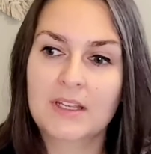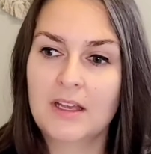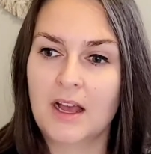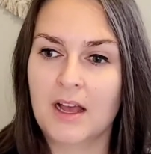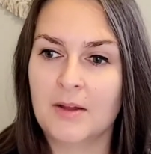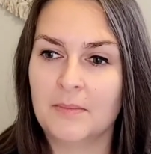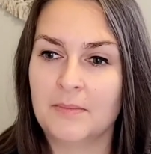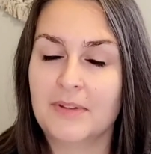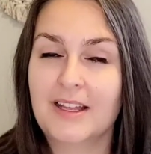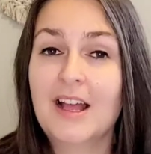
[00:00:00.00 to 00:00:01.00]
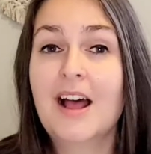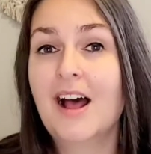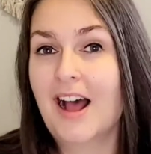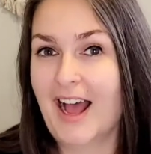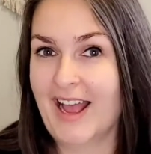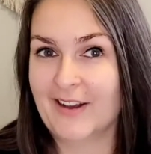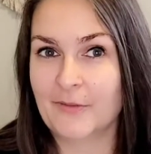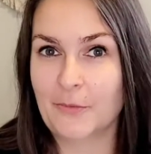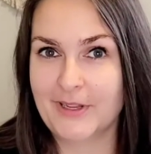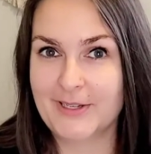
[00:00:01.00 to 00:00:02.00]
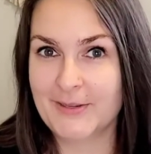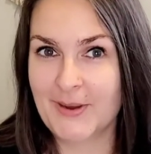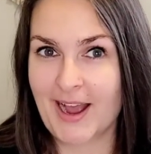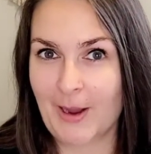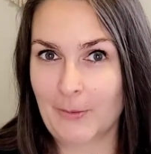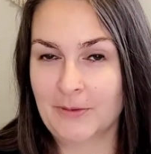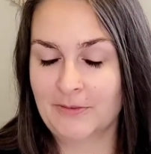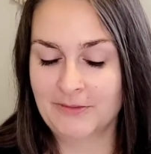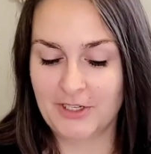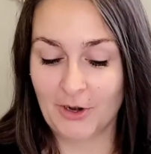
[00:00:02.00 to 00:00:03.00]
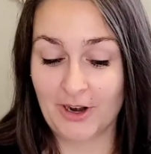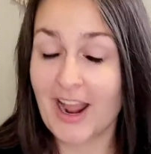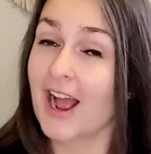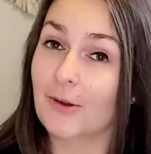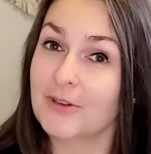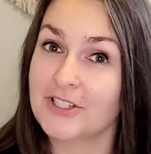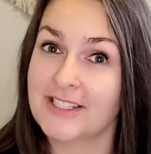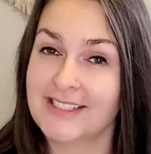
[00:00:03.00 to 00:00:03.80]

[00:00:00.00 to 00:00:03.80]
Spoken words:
I have one new yarn acquisition.